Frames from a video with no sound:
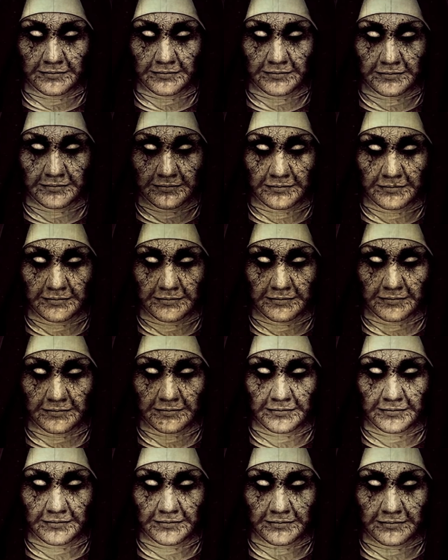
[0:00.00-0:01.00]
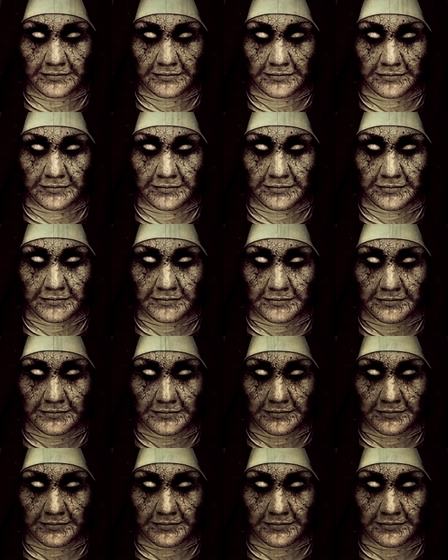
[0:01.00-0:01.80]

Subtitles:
Nobody speaks.